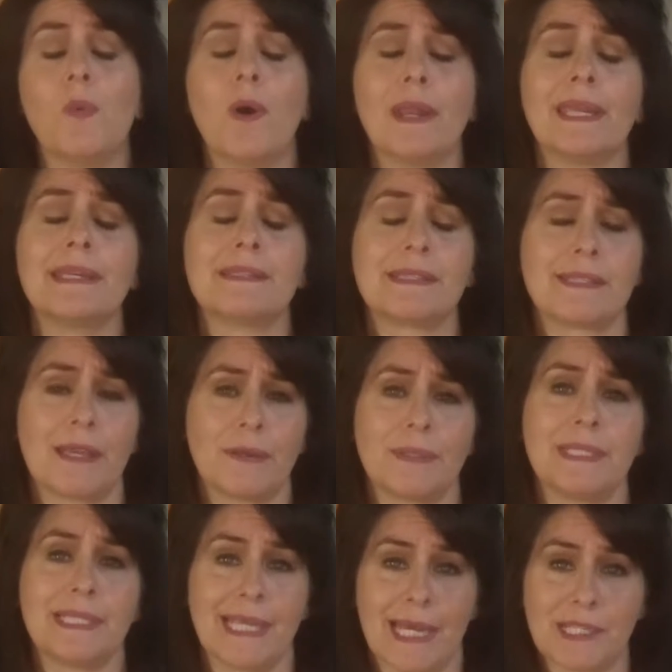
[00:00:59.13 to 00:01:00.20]
wanting so
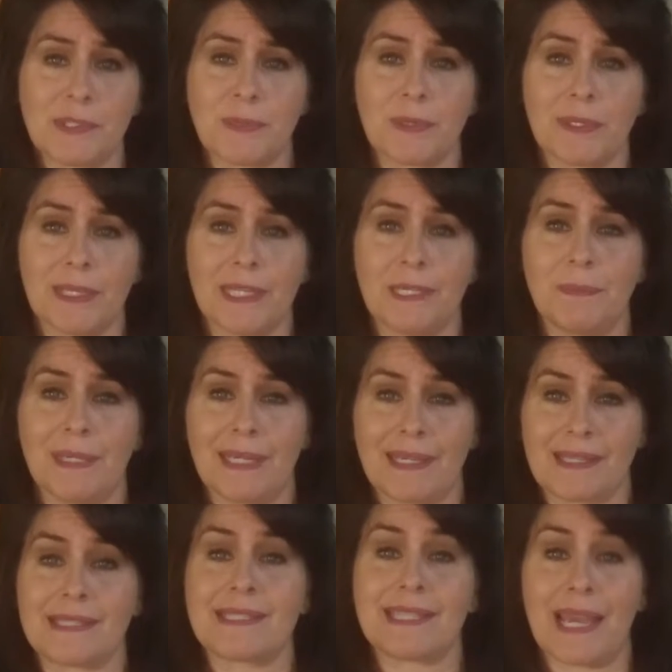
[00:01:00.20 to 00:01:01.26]
desperately to be
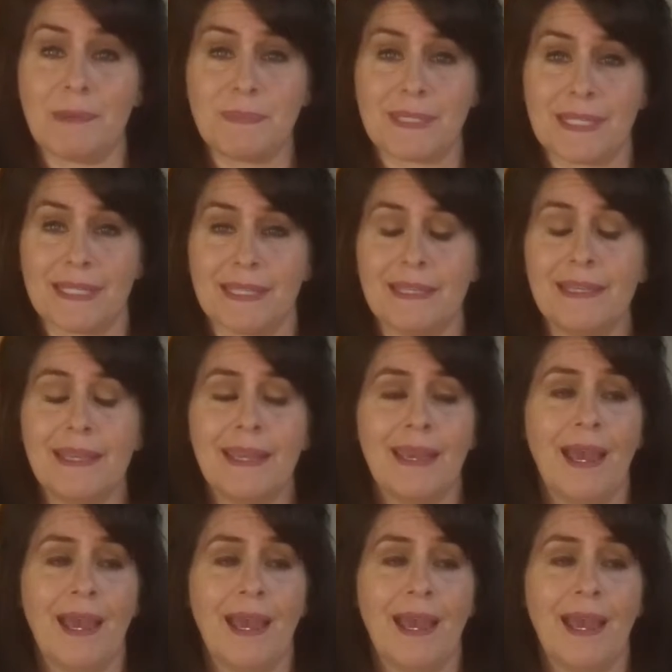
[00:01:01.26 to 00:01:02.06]
accepted